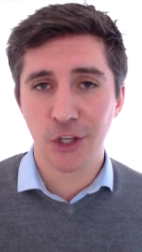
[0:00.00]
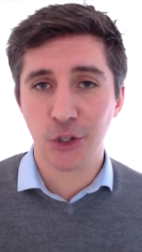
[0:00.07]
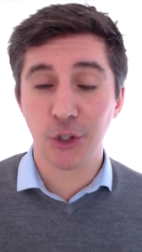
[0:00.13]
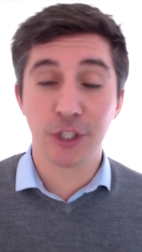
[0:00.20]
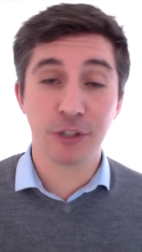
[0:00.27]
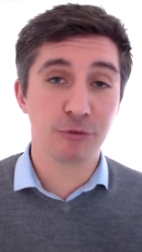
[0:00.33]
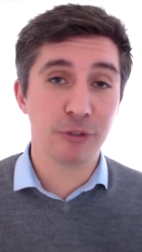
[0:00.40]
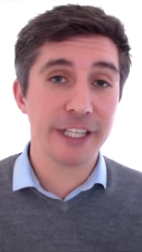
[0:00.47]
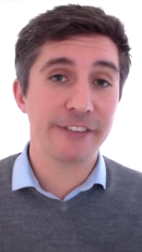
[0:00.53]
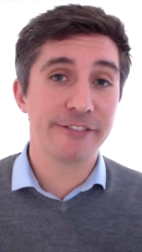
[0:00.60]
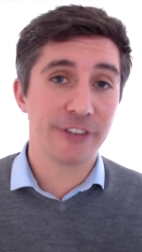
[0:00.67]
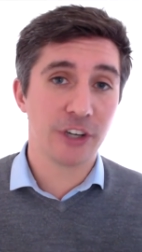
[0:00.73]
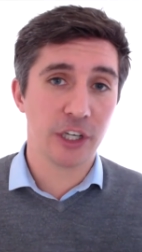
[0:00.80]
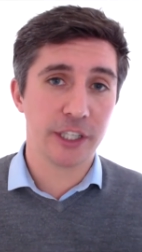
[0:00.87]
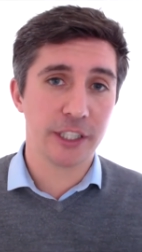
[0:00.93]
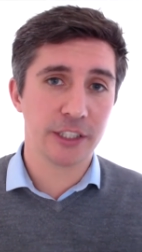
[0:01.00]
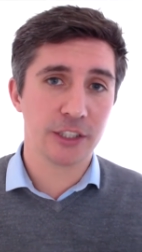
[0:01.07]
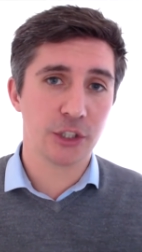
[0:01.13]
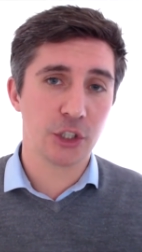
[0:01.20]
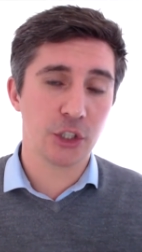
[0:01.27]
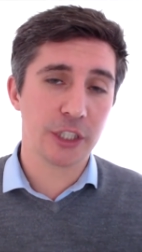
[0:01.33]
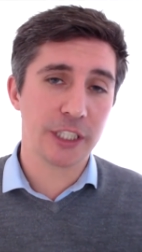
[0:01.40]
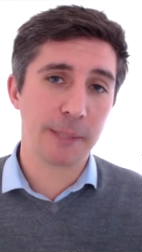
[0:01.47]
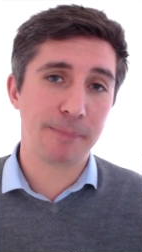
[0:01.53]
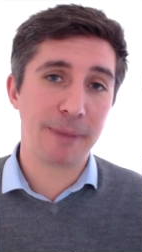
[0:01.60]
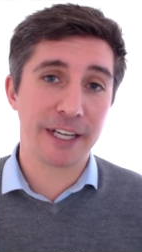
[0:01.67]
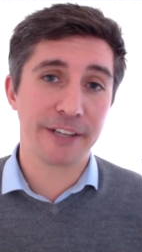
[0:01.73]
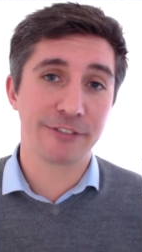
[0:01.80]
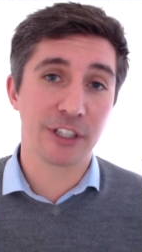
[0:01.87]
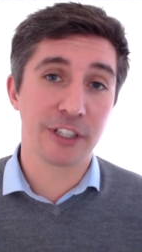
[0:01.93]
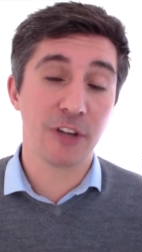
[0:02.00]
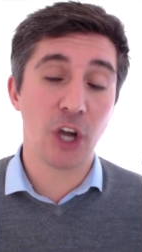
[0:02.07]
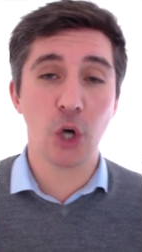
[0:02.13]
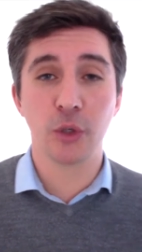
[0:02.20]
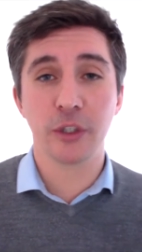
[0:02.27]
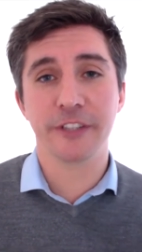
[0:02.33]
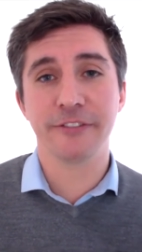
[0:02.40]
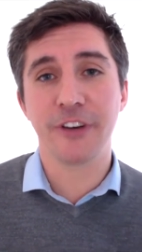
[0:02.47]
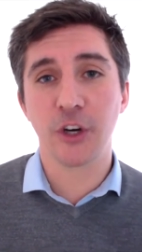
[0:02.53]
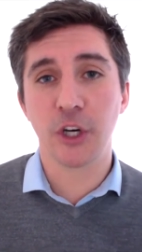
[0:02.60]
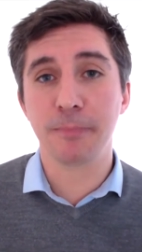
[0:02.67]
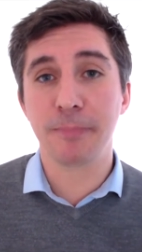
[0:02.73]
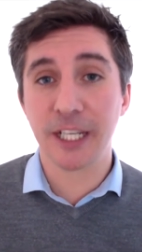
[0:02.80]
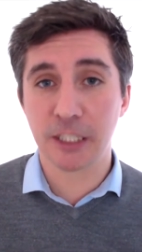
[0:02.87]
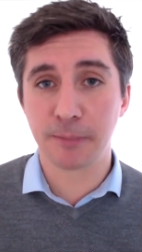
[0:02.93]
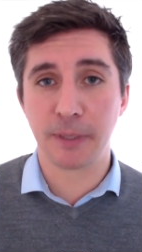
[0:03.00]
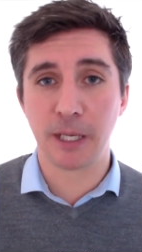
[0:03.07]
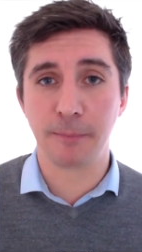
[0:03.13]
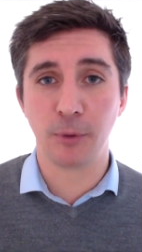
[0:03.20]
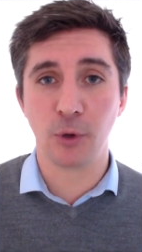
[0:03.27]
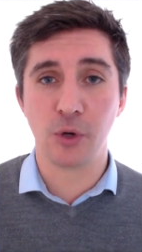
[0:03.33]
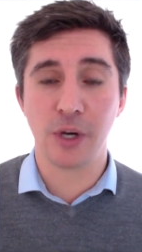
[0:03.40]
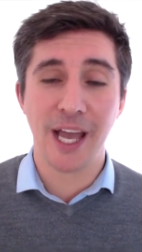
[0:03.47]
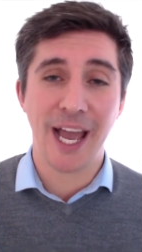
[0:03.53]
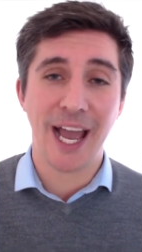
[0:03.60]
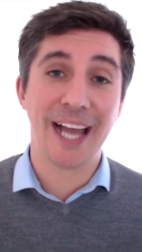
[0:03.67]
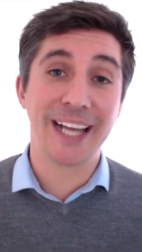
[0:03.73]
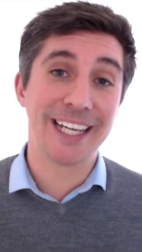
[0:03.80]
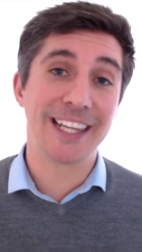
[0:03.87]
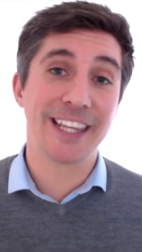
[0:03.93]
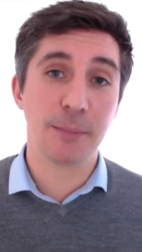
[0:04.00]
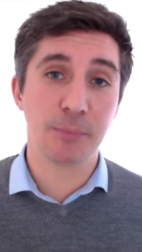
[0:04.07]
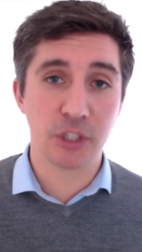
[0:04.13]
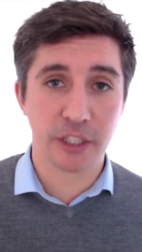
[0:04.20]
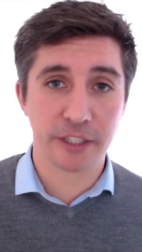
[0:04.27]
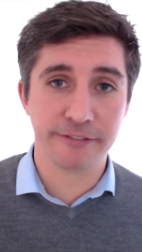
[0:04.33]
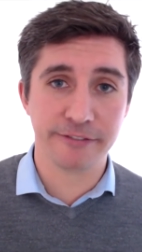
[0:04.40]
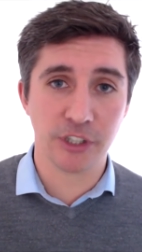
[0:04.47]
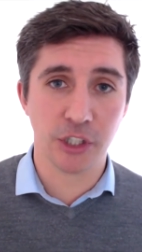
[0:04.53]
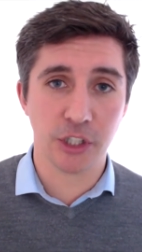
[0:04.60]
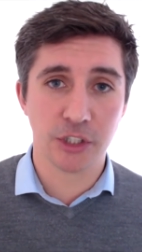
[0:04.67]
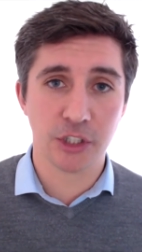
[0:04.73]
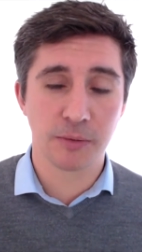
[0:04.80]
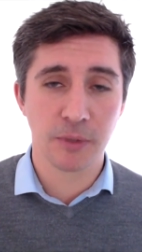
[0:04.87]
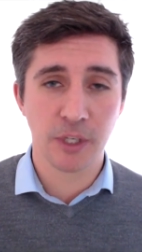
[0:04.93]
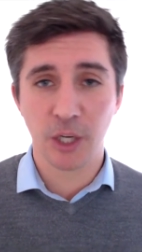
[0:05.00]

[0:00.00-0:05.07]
you can really find that you can get back in front of only the very best people and get them to convert,